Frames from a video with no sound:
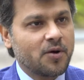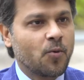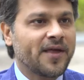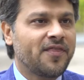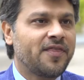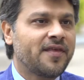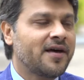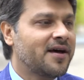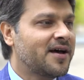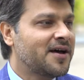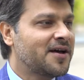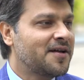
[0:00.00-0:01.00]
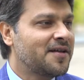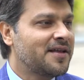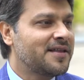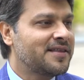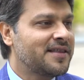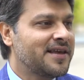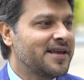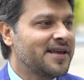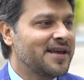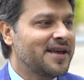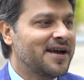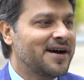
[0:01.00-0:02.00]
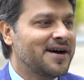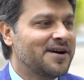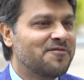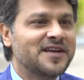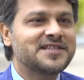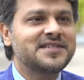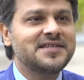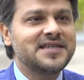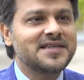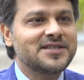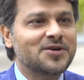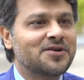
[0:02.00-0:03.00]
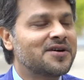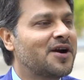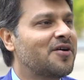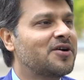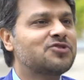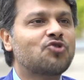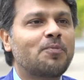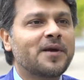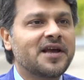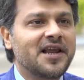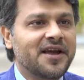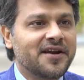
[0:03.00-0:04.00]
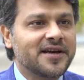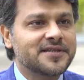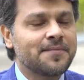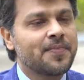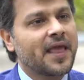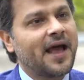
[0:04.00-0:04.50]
with the West Indies or tropical areas.